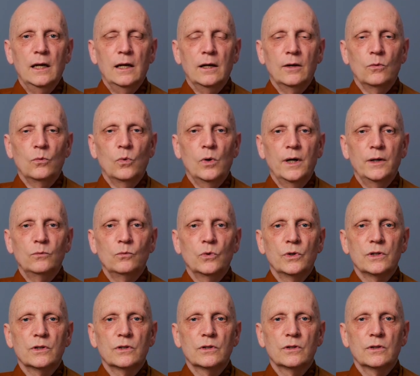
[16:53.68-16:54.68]
One
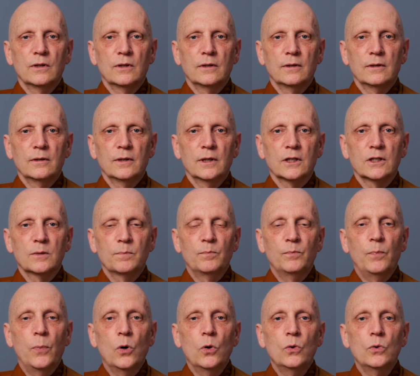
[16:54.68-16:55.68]
was
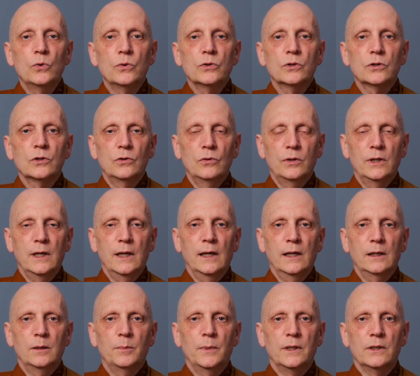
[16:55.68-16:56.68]
exposed to the
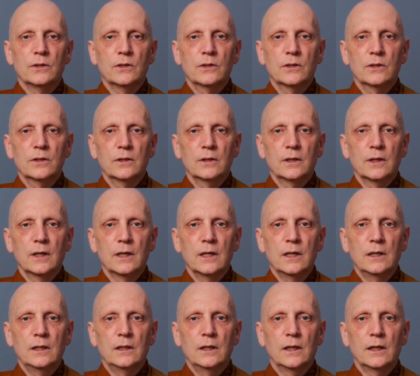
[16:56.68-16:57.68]
elements
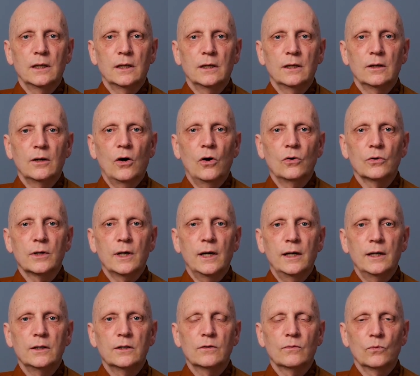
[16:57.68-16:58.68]
in all
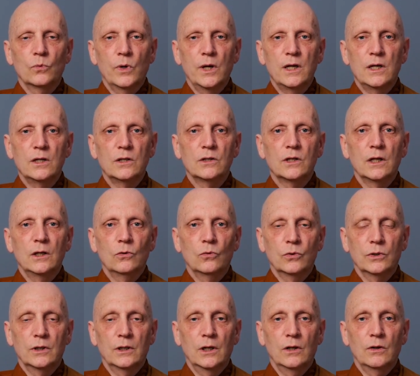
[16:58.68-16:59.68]
kinds of ways in
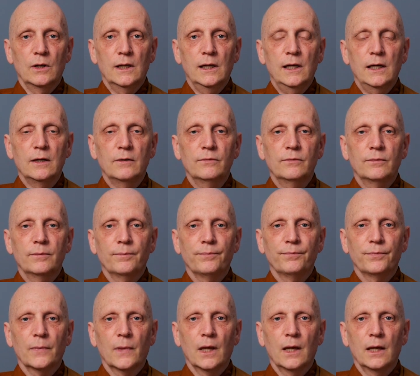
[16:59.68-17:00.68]
ordinary life.
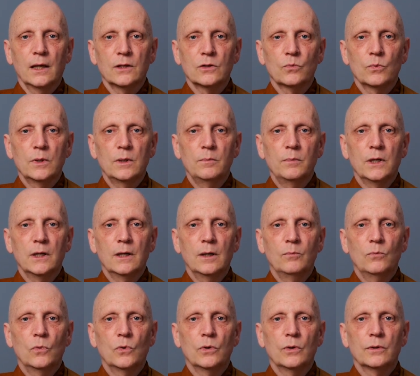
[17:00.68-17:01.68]
As we become
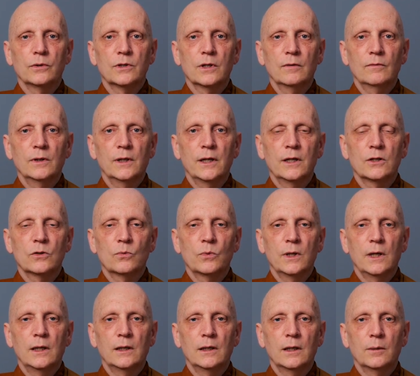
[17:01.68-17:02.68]
more civilized,
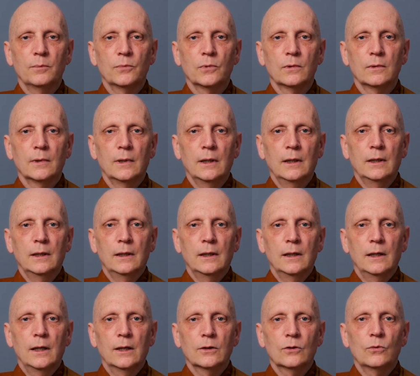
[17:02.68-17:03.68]
we end up
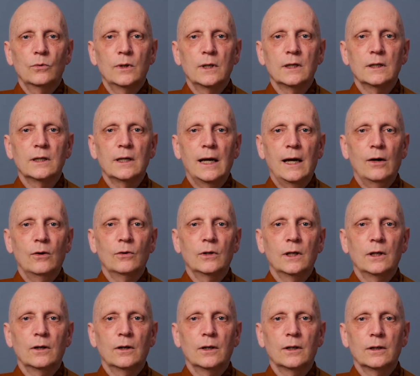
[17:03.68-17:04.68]
hunkering down
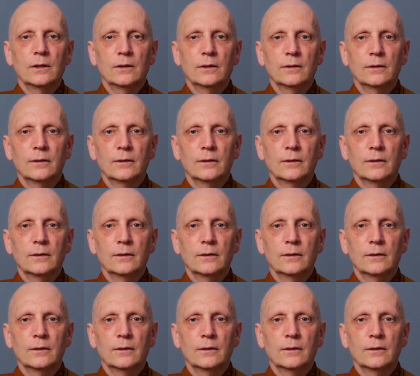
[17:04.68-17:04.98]
in our